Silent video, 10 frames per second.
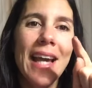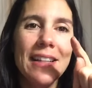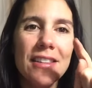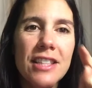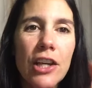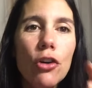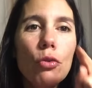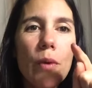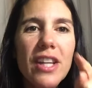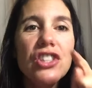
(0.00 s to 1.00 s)

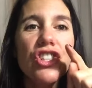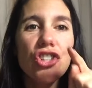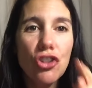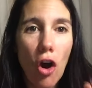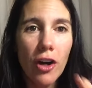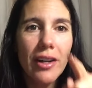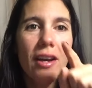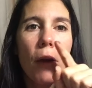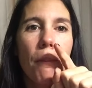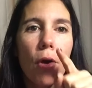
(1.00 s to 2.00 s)
until we start
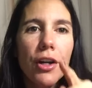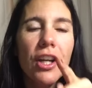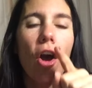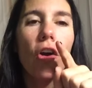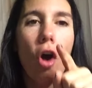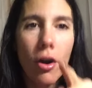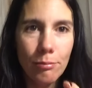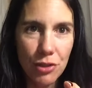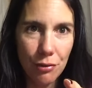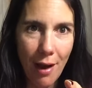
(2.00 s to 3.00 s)
putting our
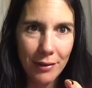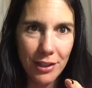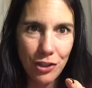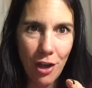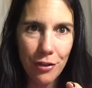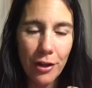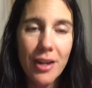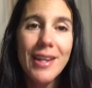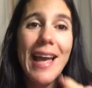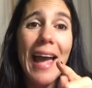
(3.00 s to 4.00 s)
arms around each
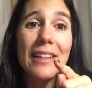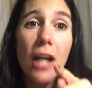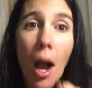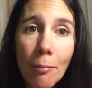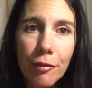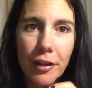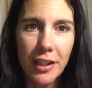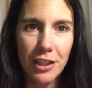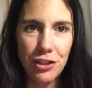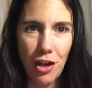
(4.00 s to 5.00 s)
other and
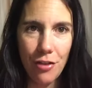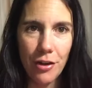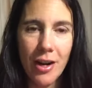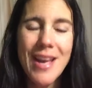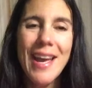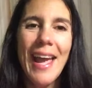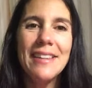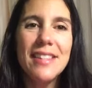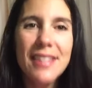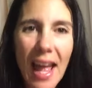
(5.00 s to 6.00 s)
comforting each other
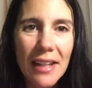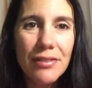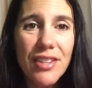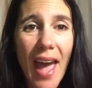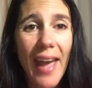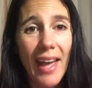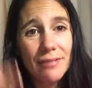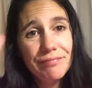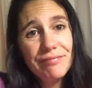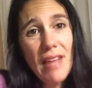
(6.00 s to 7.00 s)
instead of
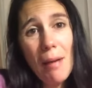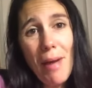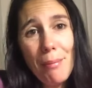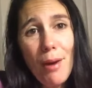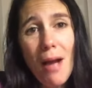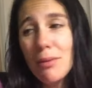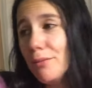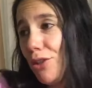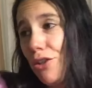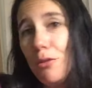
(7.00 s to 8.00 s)
saying, Not my
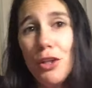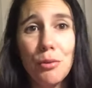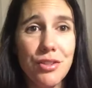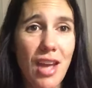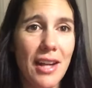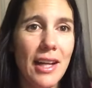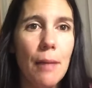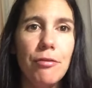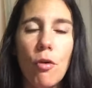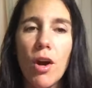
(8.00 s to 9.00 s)
problem, you knew what you were signing
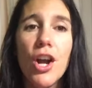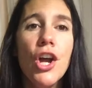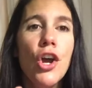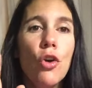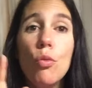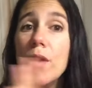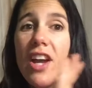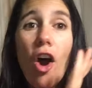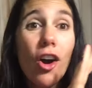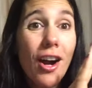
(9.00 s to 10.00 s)
up for.
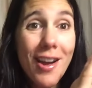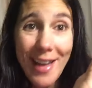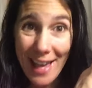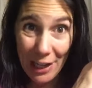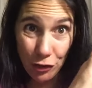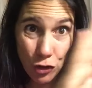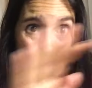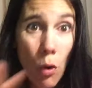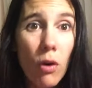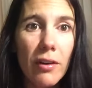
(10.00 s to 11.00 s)
We are
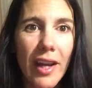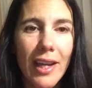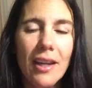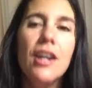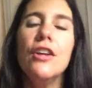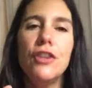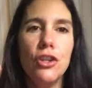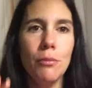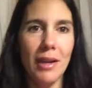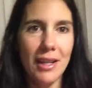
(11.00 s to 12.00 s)
ignoring the
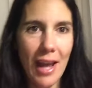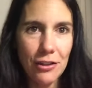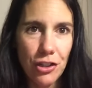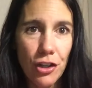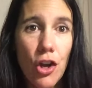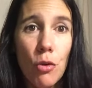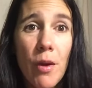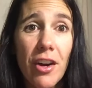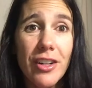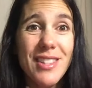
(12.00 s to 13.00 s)
human connection.
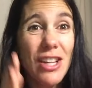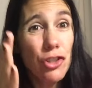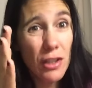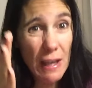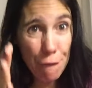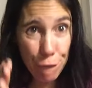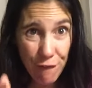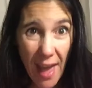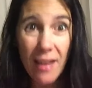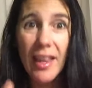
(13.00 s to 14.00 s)
We are essentially
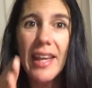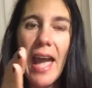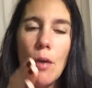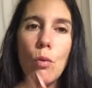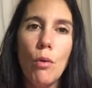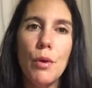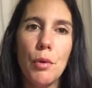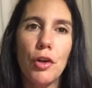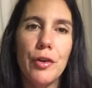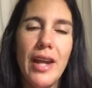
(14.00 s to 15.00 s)
failing at what we
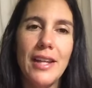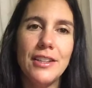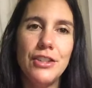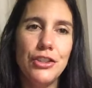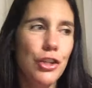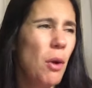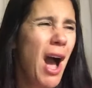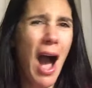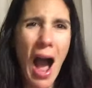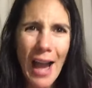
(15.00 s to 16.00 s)
were created to do.
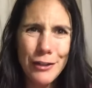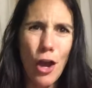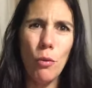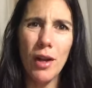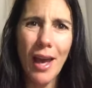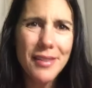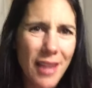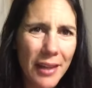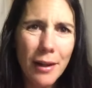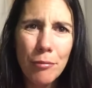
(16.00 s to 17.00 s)
I know what I
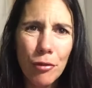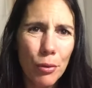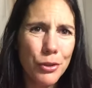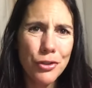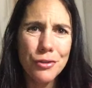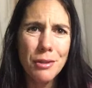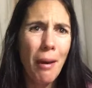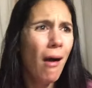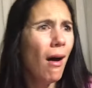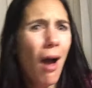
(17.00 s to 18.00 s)
signed up for with Jersey
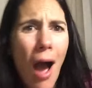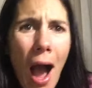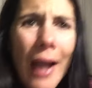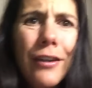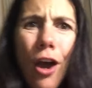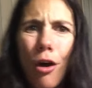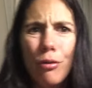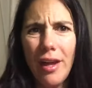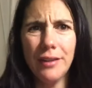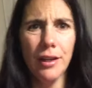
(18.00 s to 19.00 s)
Belle. I know
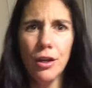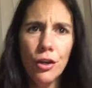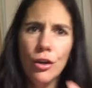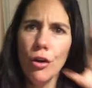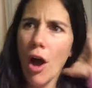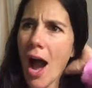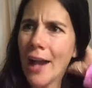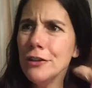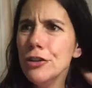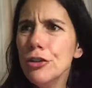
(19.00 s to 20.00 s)
that
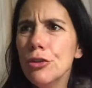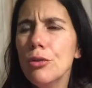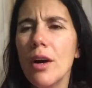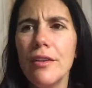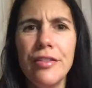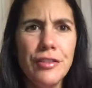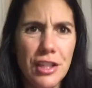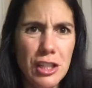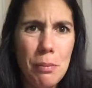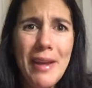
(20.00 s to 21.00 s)
I knew
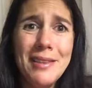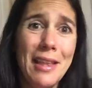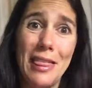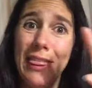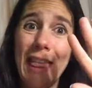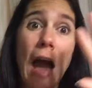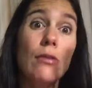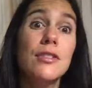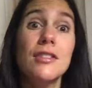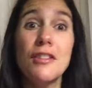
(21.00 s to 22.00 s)
despite the
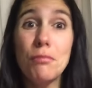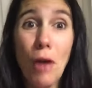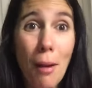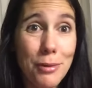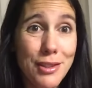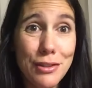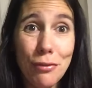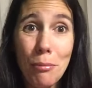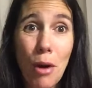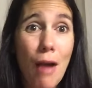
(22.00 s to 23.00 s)
thousands of promises
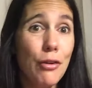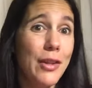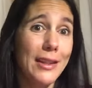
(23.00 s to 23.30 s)
from Bravo